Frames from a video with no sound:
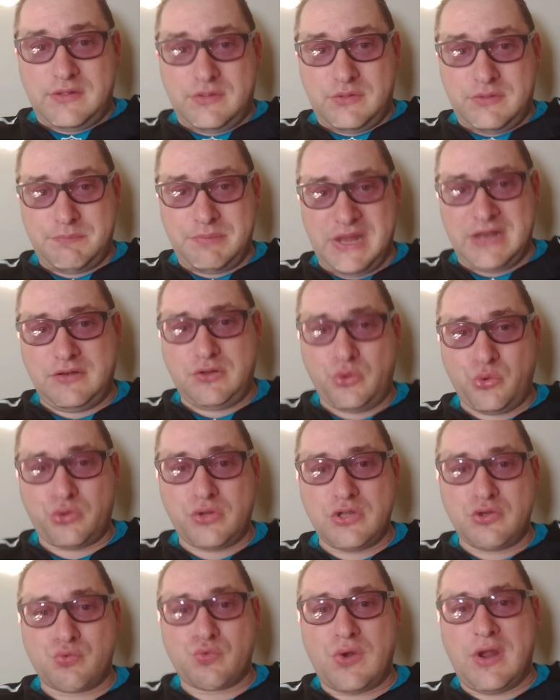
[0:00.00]
Panthers
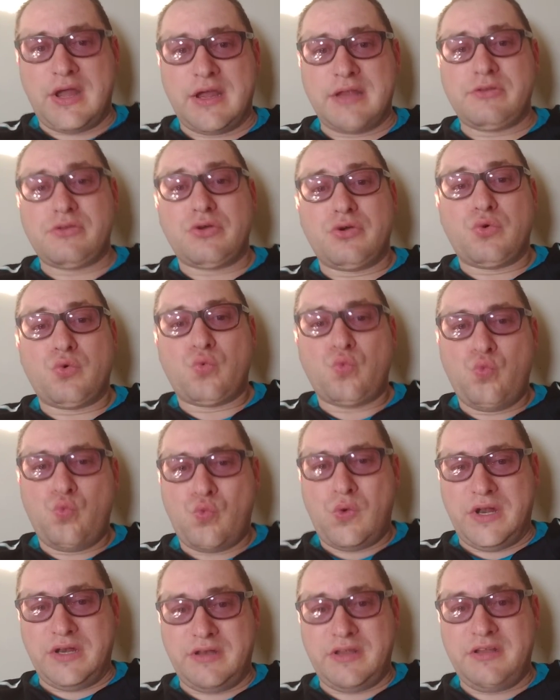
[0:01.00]
did right,
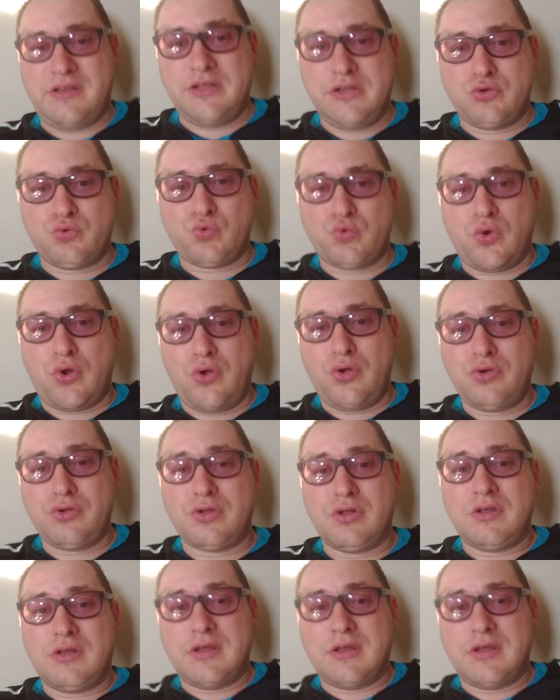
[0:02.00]
what they did wrong.